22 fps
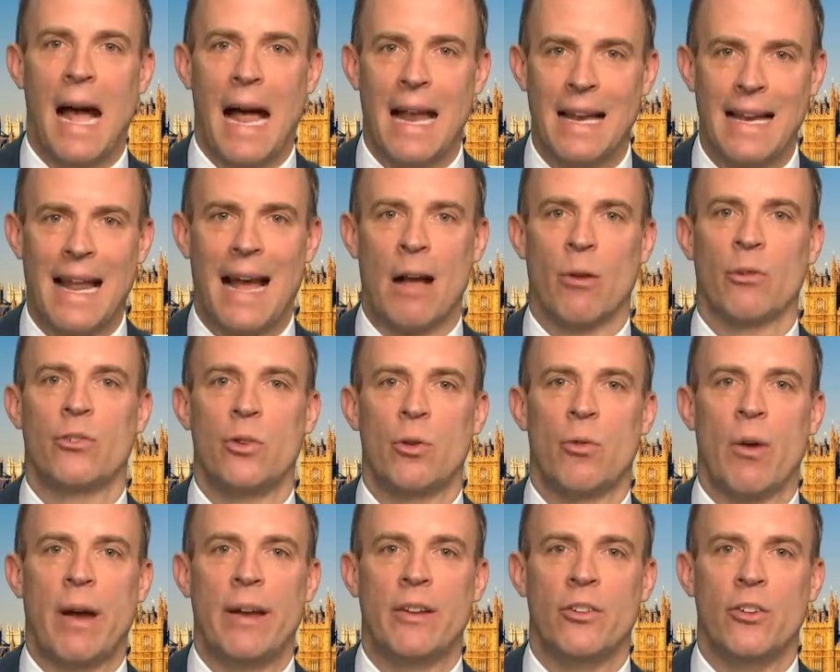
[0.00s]
allow
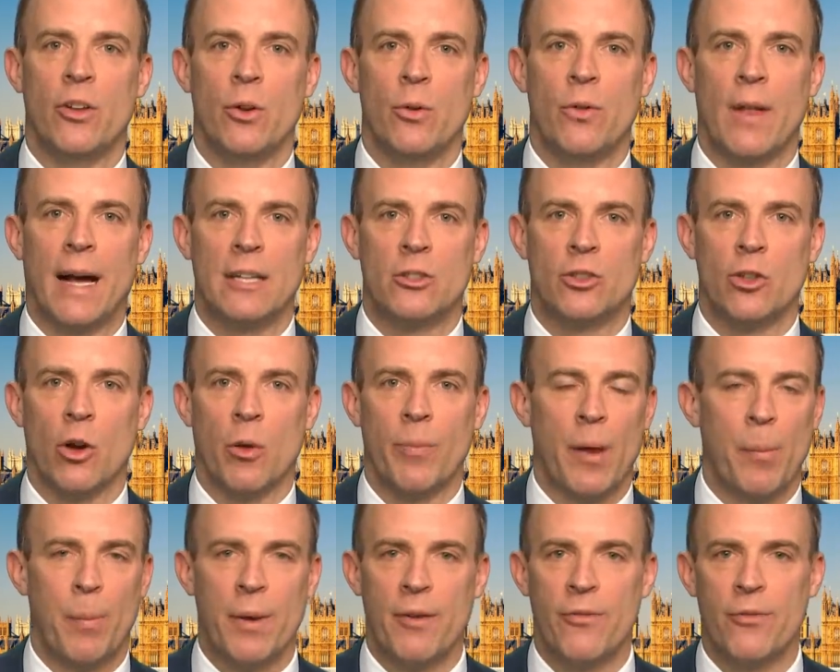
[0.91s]
Sue Gray to do that job.
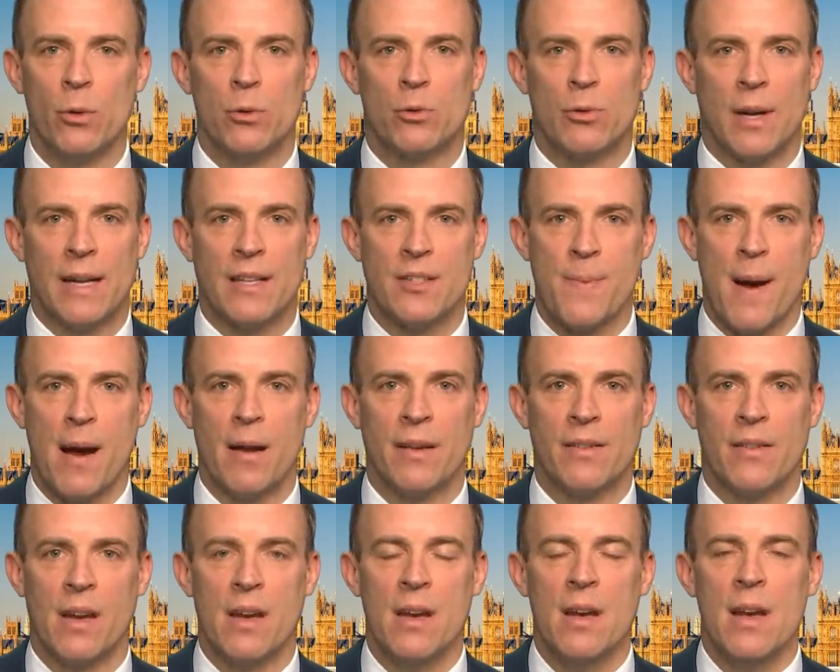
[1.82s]
There'll be full
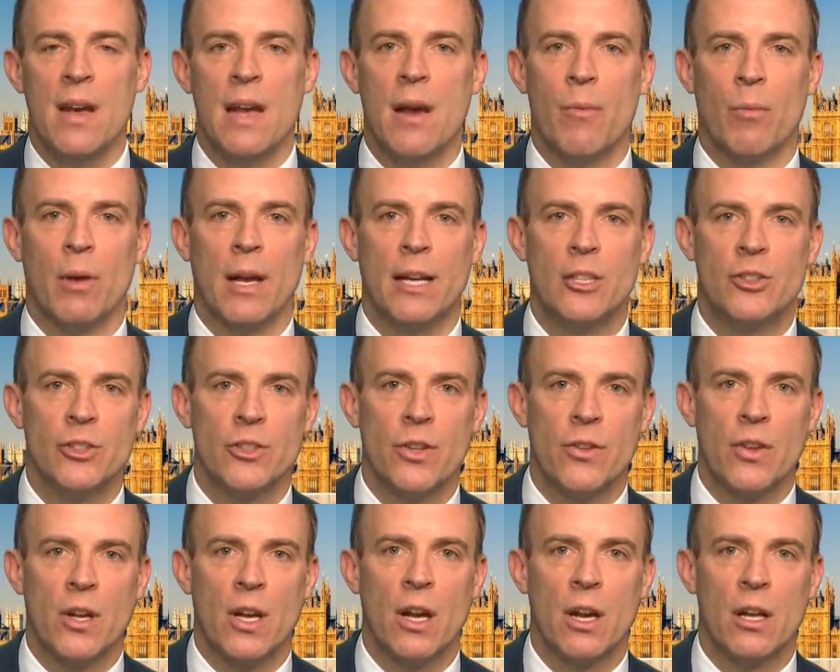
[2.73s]
transparency in relation
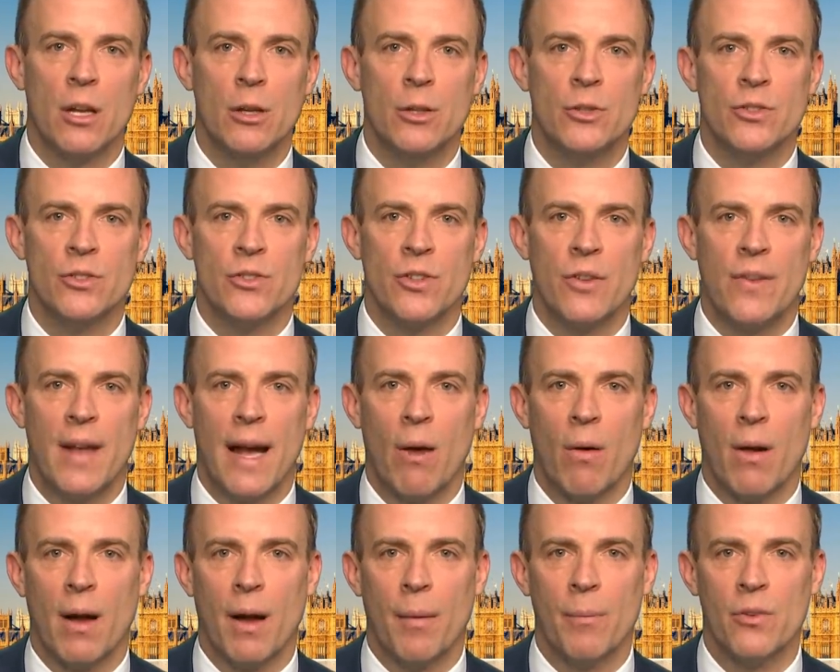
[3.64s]
to the conclusions and the
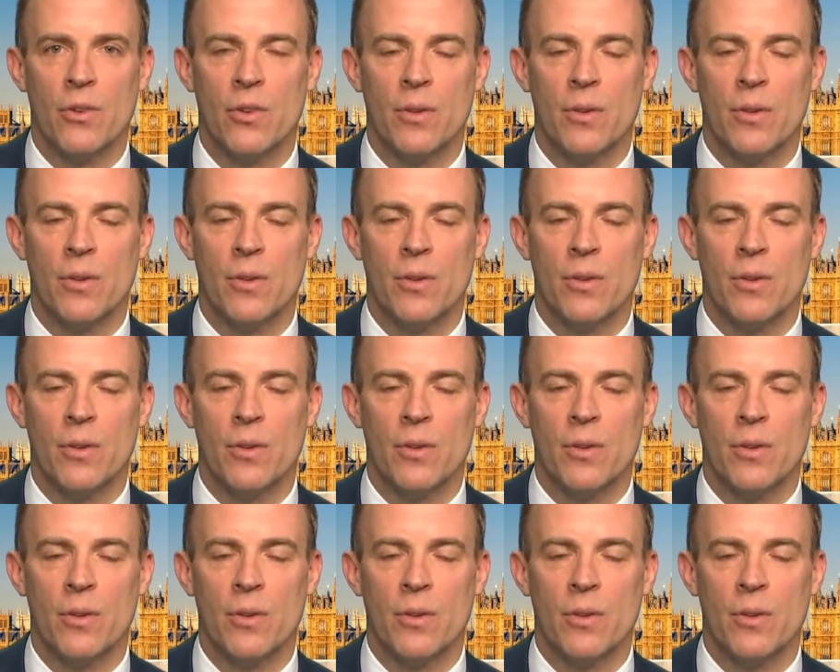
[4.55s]
outcomes.